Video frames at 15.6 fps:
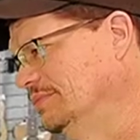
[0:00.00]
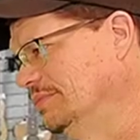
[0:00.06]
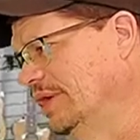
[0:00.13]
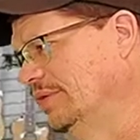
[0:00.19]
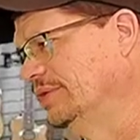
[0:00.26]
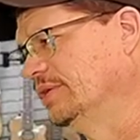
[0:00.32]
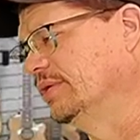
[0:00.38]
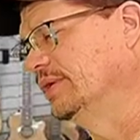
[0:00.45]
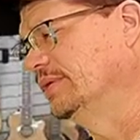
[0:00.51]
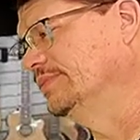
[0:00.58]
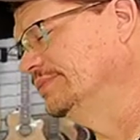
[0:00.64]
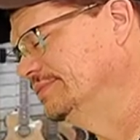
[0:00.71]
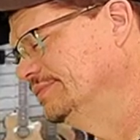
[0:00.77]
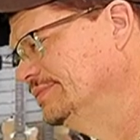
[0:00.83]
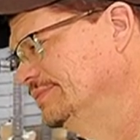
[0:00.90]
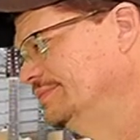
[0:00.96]
How you doing?
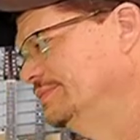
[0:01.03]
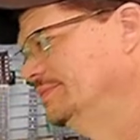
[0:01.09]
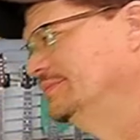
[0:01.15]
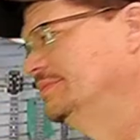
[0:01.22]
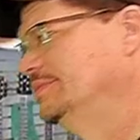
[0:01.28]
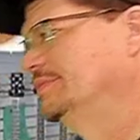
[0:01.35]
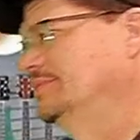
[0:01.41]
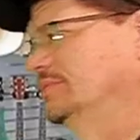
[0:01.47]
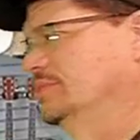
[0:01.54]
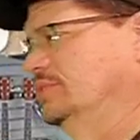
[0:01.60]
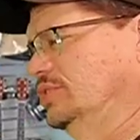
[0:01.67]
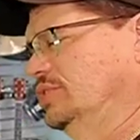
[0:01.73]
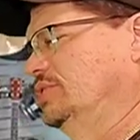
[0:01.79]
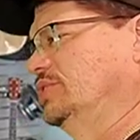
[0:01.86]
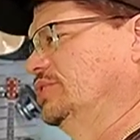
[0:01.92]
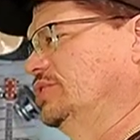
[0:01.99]

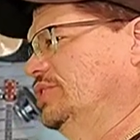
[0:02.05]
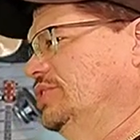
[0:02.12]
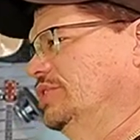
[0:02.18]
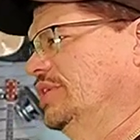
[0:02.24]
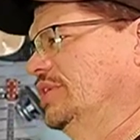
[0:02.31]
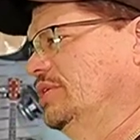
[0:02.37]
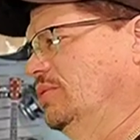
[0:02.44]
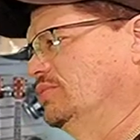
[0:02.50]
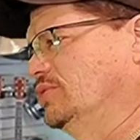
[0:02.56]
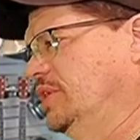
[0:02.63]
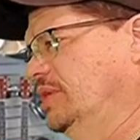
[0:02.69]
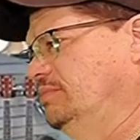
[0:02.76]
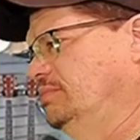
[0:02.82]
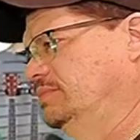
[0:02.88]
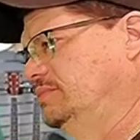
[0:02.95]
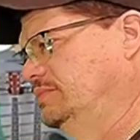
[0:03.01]
Good to see you again, old
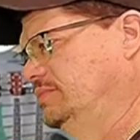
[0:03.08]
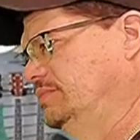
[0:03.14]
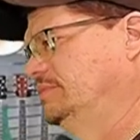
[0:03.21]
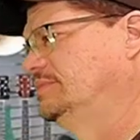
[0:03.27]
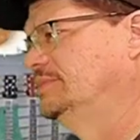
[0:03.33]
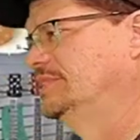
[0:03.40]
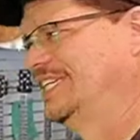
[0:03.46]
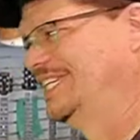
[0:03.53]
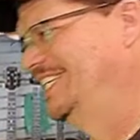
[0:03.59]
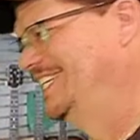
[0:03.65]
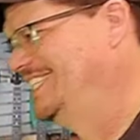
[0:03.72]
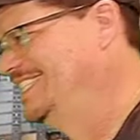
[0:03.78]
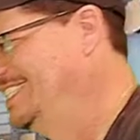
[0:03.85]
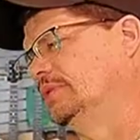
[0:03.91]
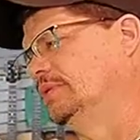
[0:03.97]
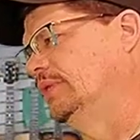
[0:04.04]
chum.
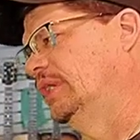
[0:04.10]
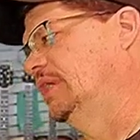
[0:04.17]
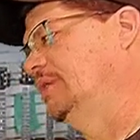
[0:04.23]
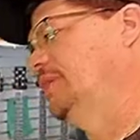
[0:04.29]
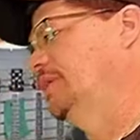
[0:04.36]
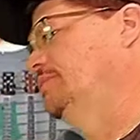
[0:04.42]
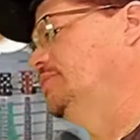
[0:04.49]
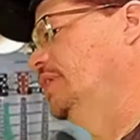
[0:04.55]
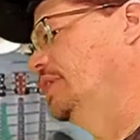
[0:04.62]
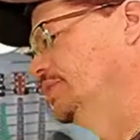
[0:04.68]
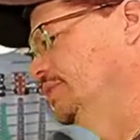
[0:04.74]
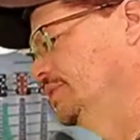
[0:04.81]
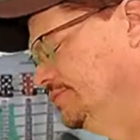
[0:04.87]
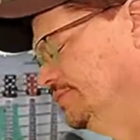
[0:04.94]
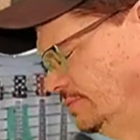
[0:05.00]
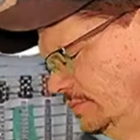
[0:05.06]
Rob, I'm telling
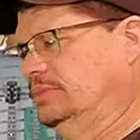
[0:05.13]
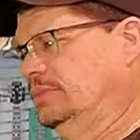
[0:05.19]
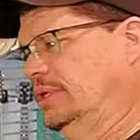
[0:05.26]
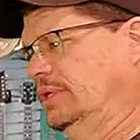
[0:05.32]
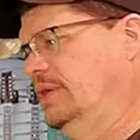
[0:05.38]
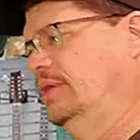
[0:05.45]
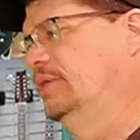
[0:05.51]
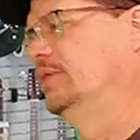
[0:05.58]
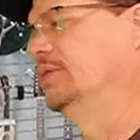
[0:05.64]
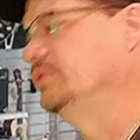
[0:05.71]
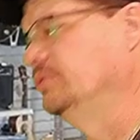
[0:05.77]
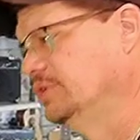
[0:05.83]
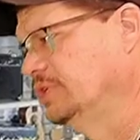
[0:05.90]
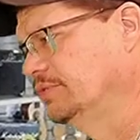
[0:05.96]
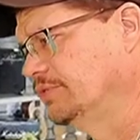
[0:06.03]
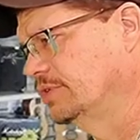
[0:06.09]
you, I heard you
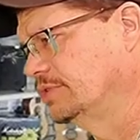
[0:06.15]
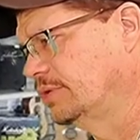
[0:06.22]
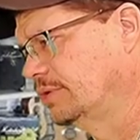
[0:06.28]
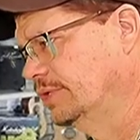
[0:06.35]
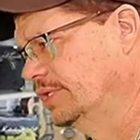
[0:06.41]
give guitar